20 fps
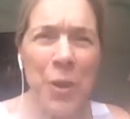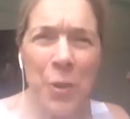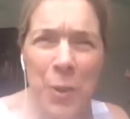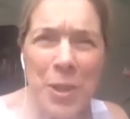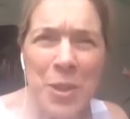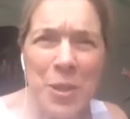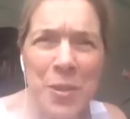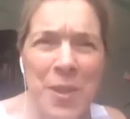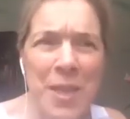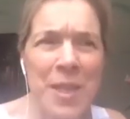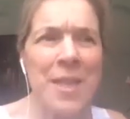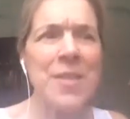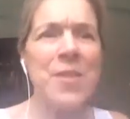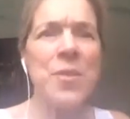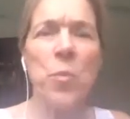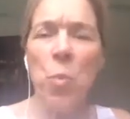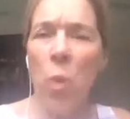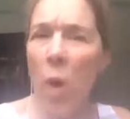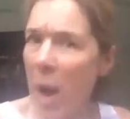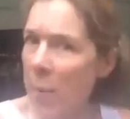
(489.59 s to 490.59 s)
do I do this?
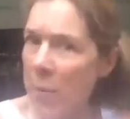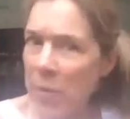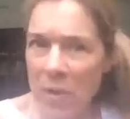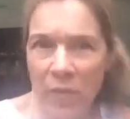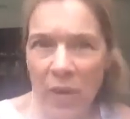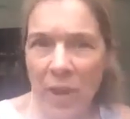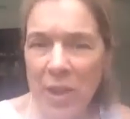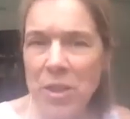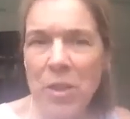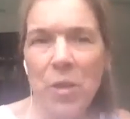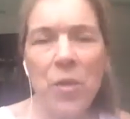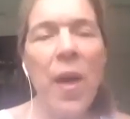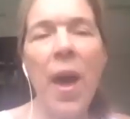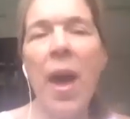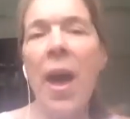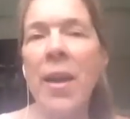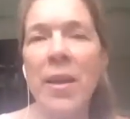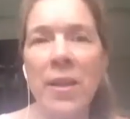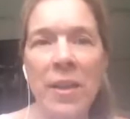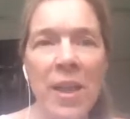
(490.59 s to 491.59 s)
What happens if I do that?